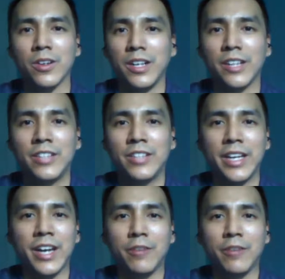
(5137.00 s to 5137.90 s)
take
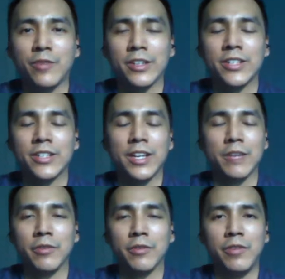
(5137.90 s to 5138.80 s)
out for the sake
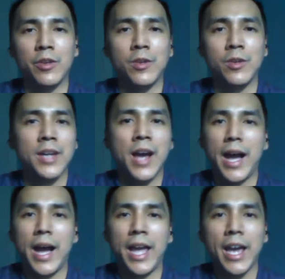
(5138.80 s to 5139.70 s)
of a review.
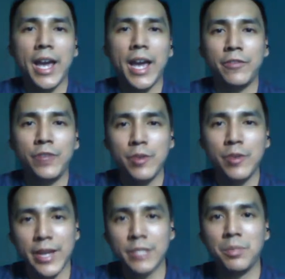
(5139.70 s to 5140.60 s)
I have a few
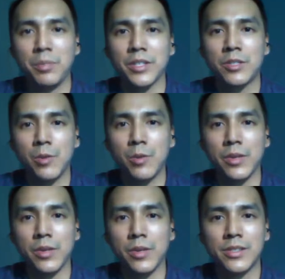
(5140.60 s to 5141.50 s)
X Plus
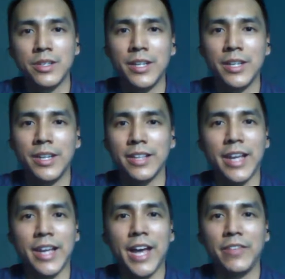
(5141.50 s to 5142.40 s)
toys that I
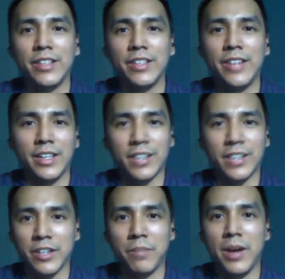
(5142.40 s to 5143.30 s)
haven't taken out
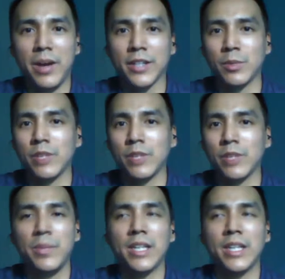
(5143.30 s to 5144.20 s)
of the box. One of
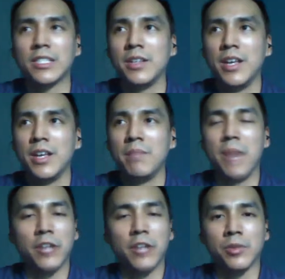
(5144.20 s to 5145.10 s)
them is
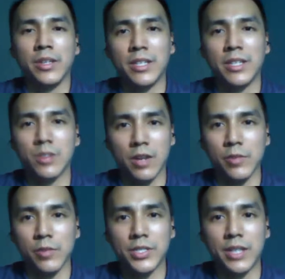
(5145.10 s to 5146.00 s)
Batra in its
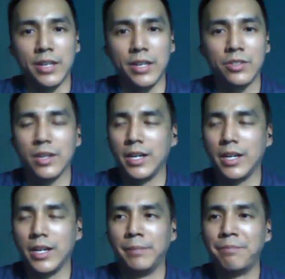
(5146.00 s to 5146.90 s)
larval stage. I